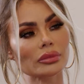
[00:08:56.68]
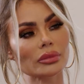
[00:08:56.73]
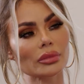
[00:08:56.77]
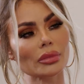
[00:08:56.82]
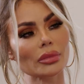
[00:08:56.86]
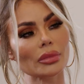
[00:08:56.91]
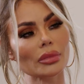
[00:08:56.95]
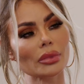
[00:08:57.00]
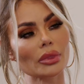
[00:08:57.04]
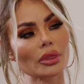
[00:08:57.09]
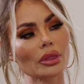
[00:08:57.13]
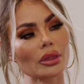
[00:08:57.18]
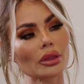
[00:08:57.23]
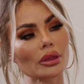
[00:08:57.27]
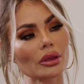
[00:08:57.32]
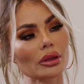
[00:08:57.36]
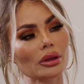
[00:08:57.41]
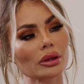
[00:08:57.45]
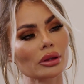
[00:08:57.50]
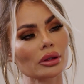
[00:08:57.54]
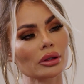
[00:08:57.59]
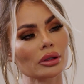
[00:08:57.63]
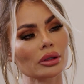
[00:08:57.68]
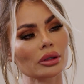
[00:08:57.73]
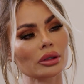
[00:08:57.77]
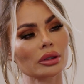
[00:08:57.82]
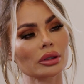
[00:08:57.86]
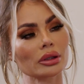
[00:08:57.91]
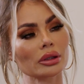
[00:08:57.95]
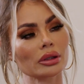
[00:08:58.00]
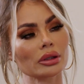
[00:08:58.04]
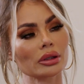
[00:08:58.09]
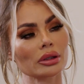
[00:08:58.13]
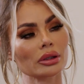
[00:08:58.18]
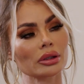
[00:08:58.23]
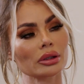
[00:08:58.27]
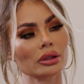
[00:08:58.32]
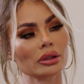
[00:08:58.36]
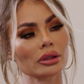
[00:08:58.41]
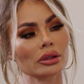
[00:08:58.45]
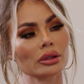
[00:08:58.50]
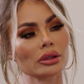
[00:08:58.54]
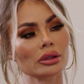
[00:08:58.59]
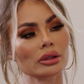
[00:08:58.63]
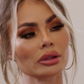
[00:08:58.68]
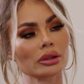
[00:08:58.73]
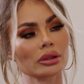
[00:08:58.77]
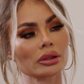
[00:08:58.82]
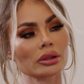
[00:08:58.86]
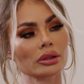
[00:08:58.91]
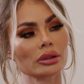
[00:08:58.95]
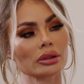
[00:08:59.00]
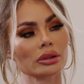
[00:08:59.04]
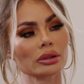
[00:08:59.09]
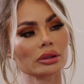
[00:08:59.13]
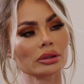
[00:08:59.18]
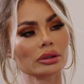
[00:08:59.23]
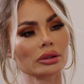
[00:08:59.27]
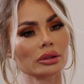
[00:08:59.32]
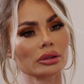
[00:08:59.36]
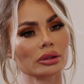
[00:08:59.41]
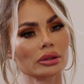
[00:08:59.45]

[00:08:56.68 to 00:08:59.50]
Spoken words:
Nobody speaks.